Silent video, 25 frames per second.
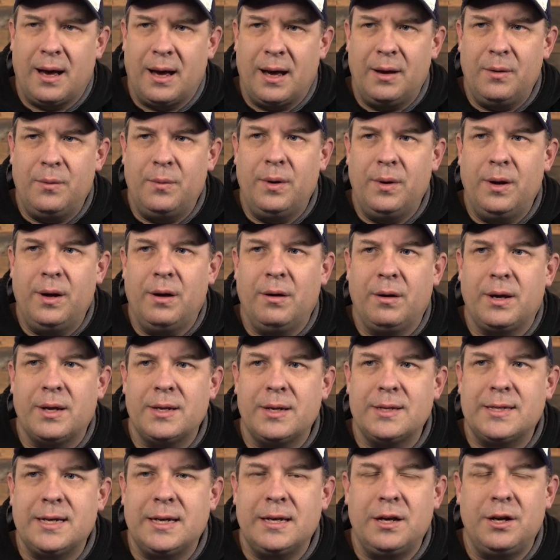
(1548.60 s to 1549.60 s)
I will
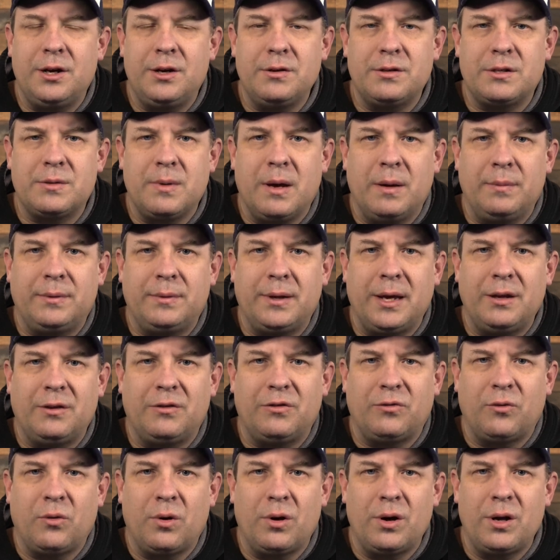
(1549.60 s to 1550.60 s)
continue to do some
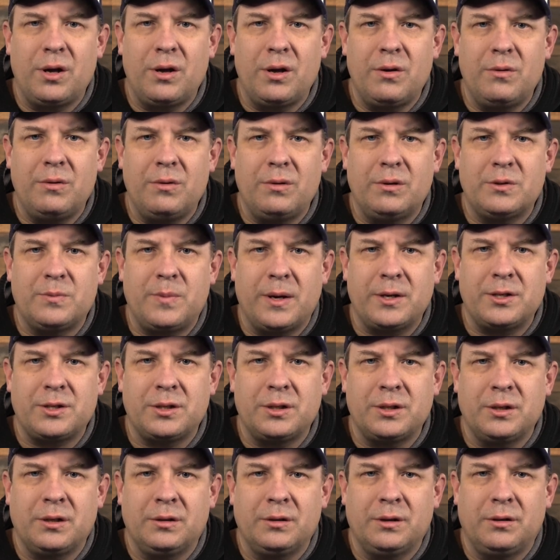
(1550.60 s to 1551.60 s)
updates for you,
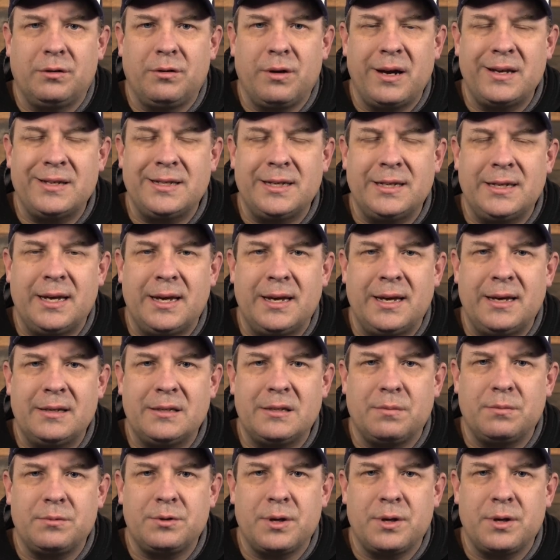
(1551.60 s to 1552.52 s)
especially on the crazy days.